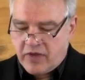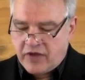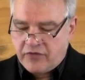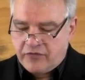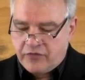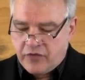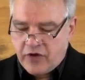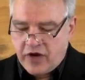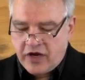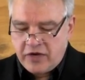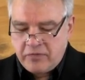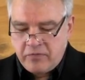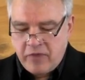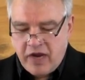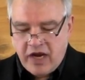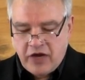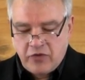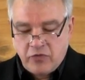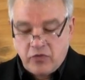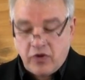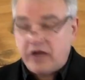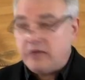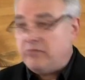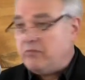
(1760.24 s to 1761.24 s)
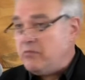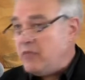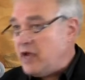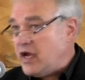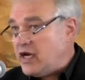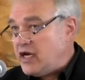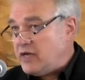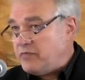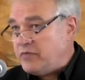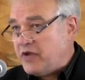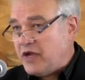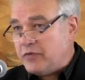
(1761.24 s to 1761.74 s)
my friend made what
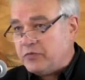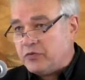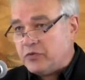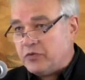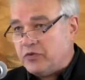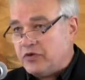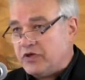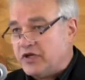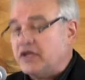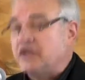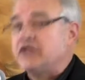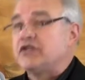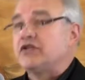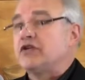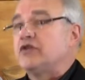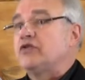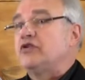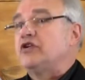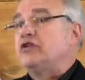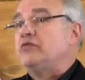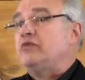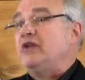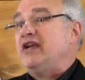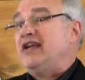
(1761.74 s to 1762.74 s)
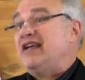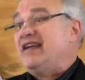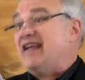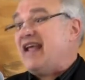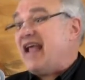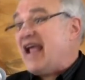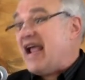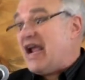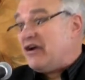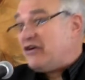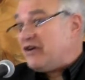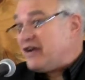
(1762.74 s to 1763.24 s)
many people would consider to be
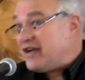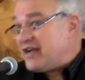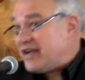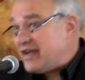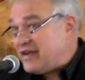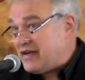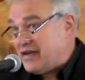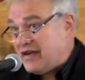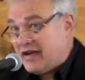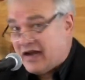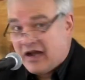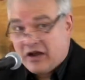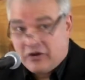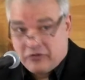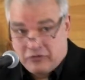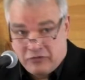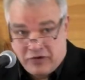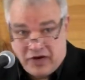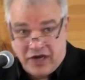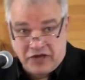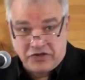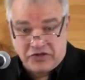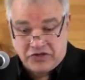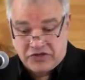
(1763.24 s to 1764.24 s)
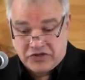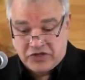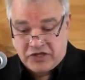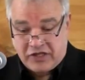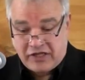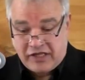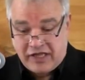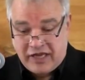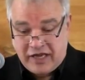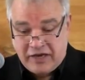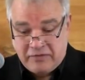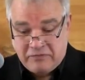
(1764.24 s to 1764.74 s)
an arrogant and outrageous
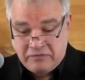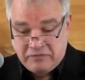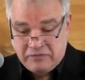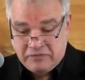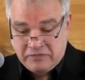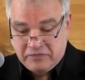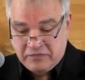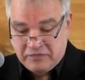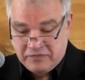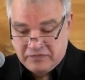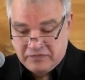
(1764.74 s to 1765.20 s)
claim.